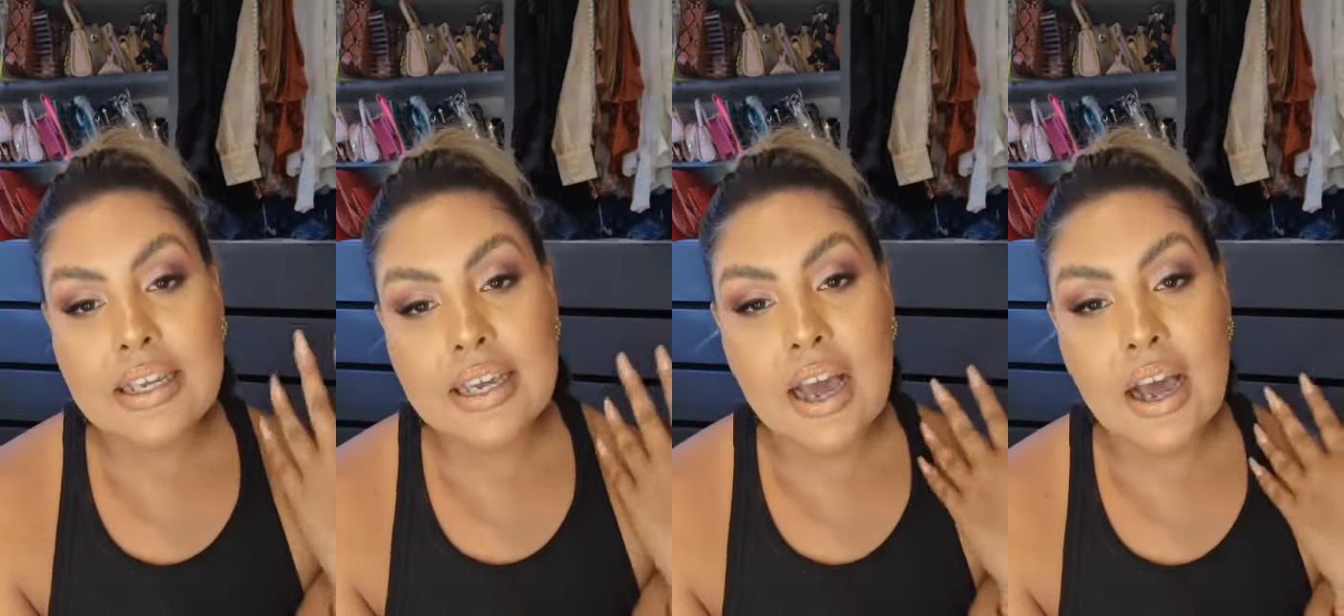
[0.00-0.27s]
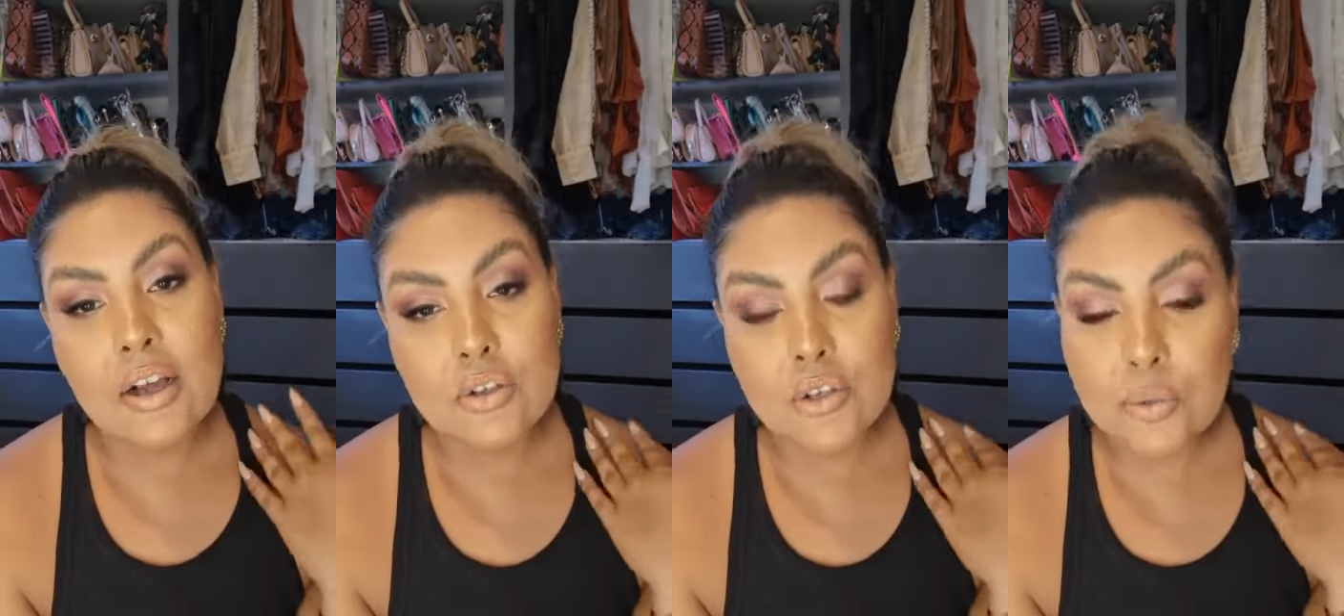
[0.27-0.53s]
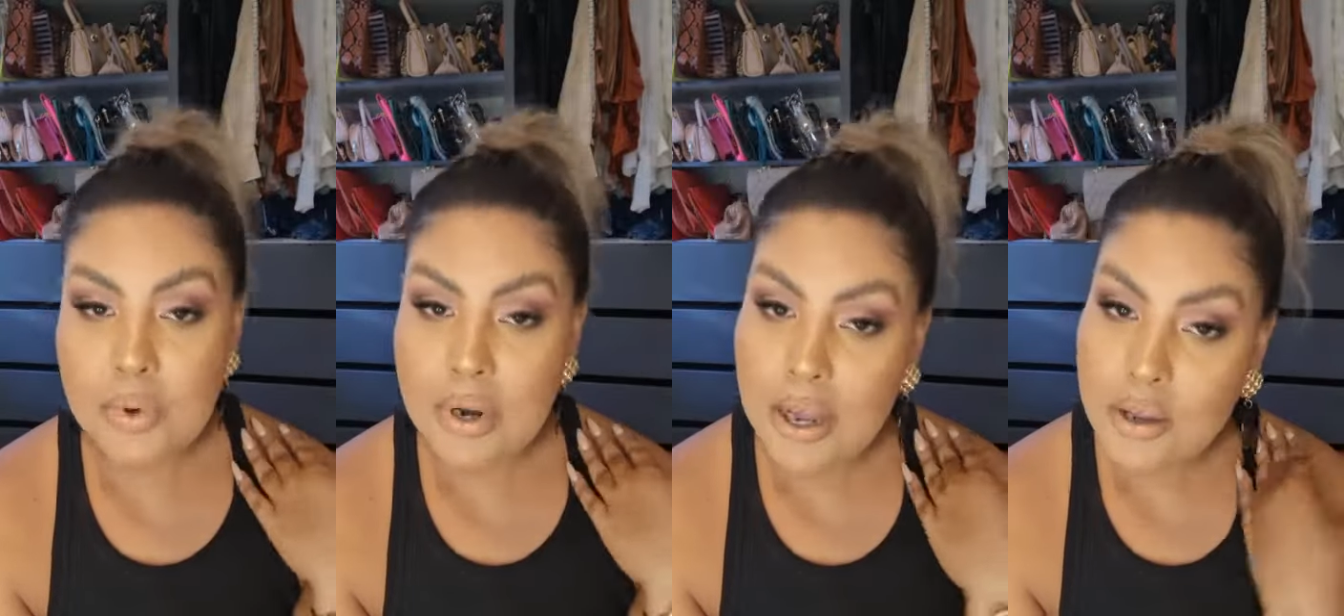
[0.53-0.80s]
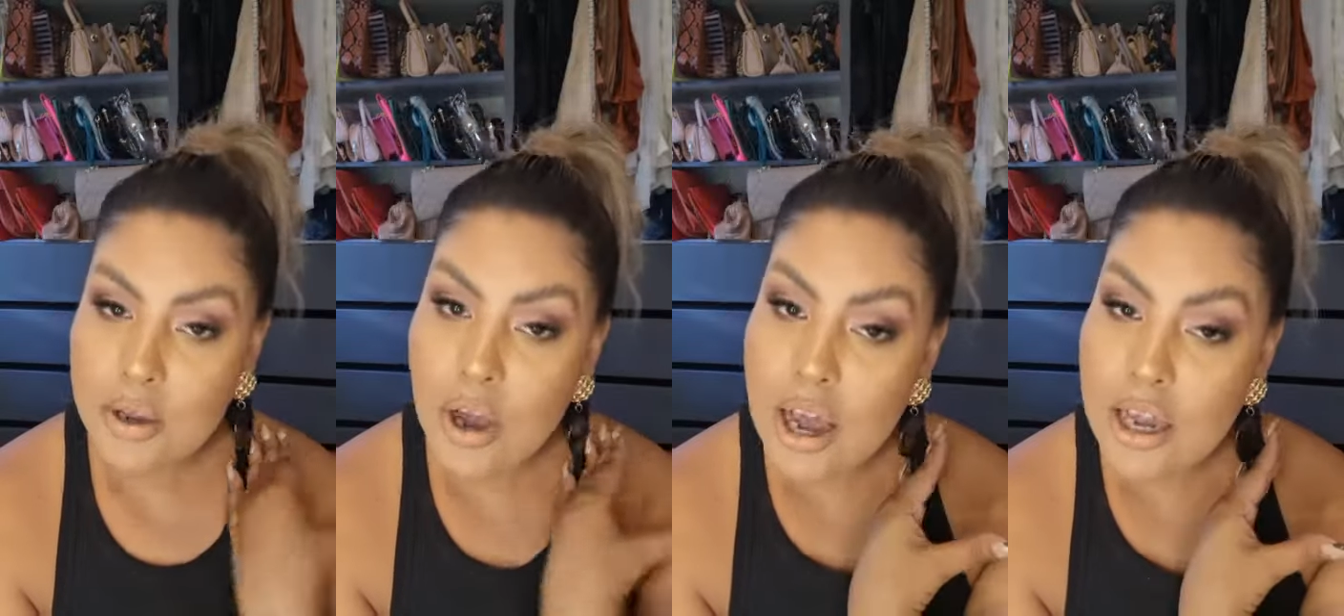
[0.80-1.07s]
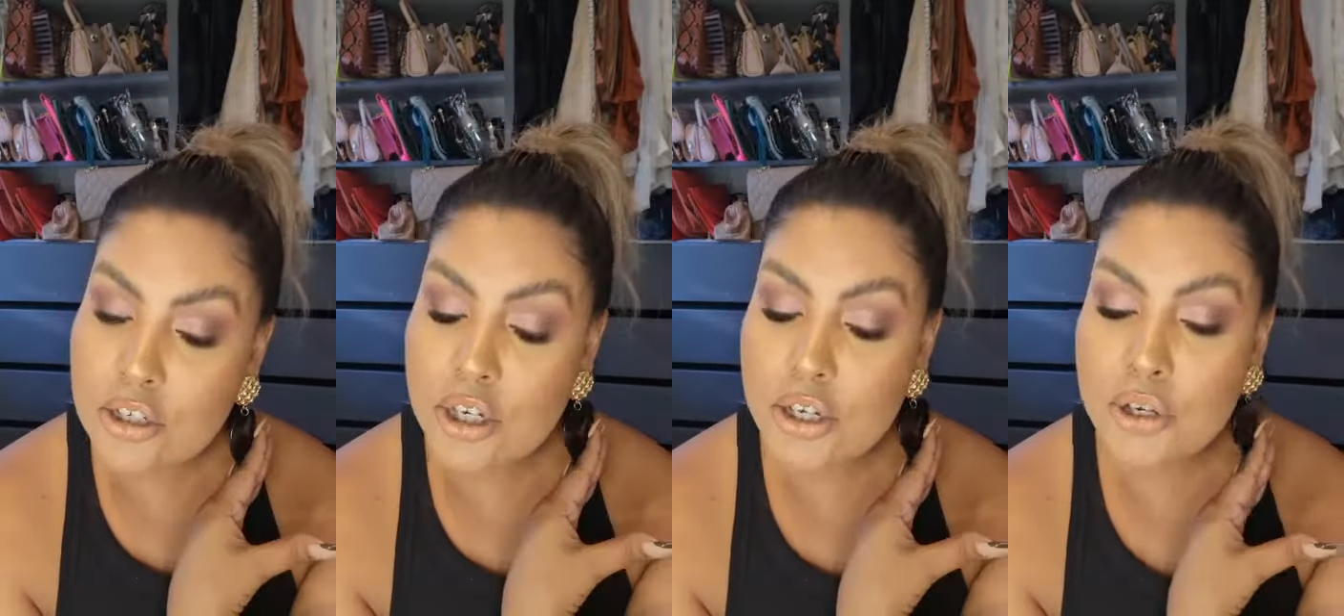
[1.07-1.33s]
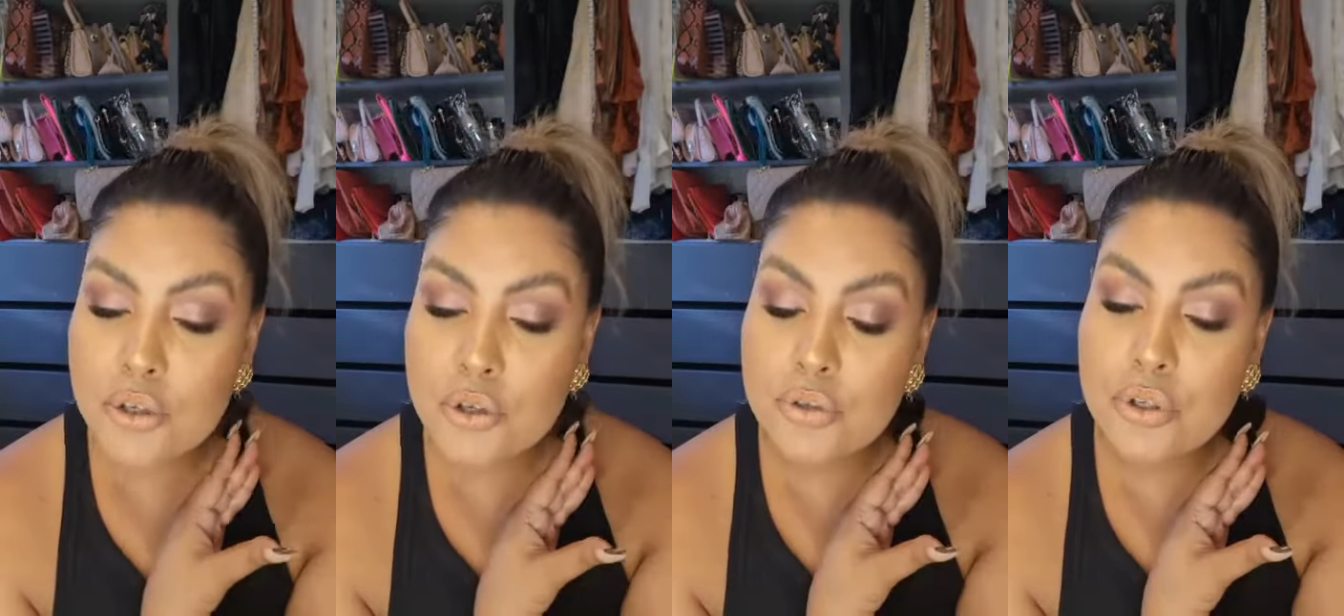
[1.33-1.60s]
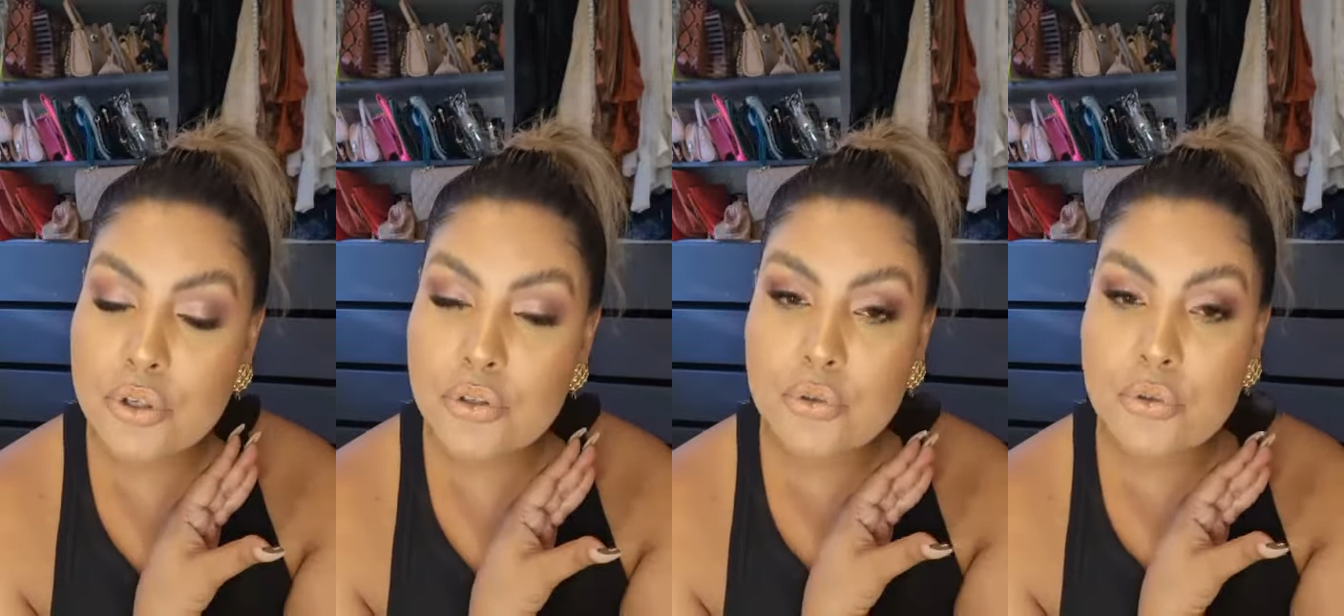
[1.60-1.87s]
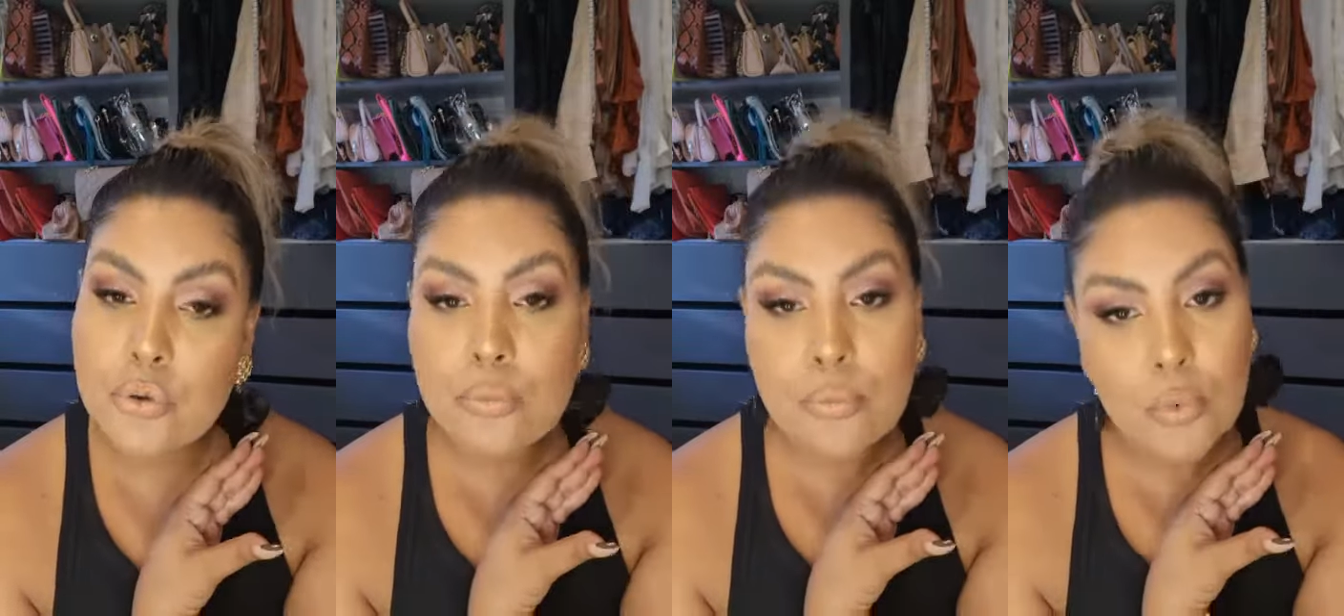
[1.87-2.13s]
how to apply your eyeshadow using two
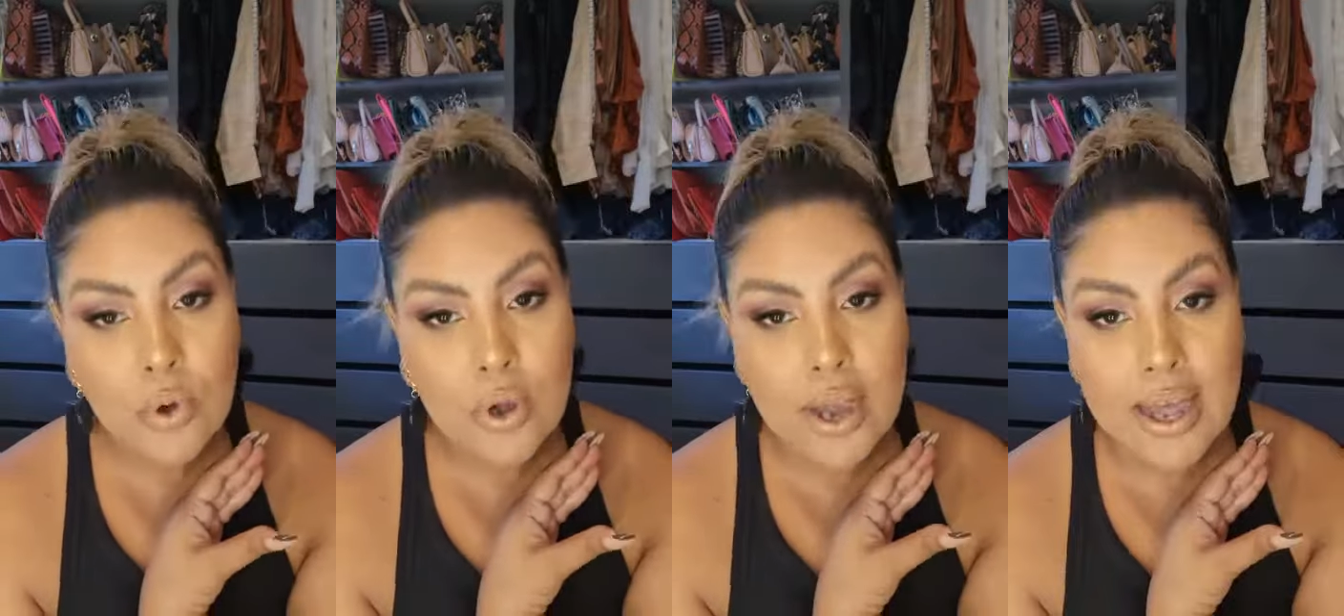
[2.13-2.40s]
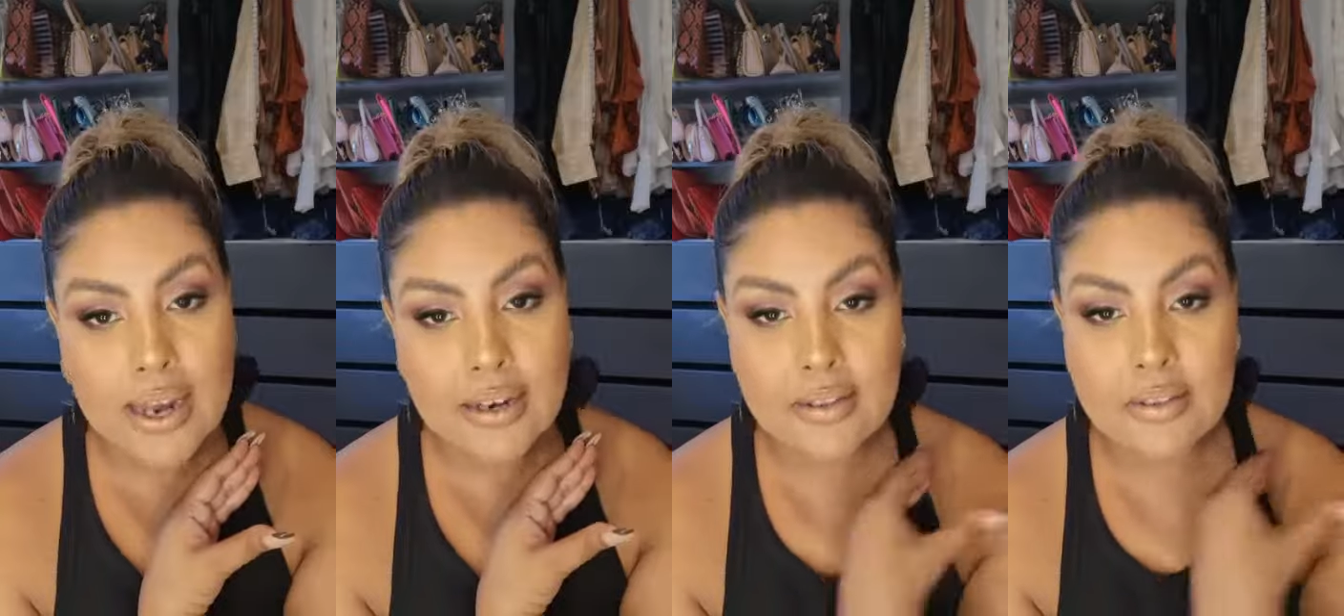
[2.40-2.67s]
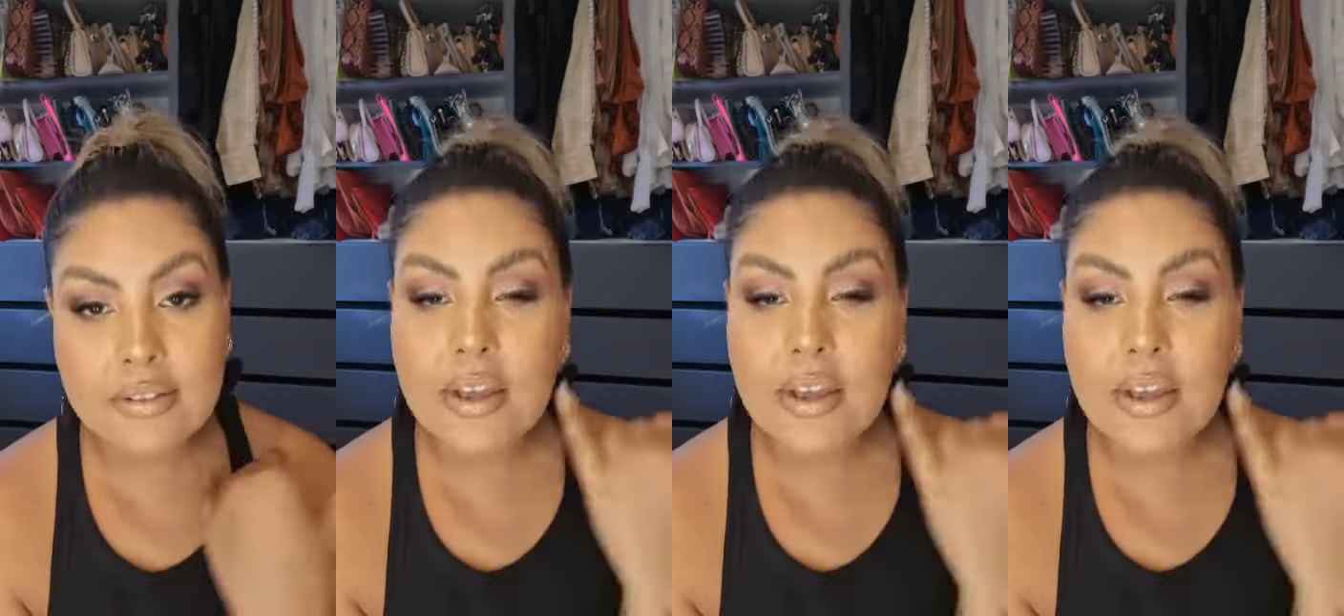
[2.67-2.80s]
or more colors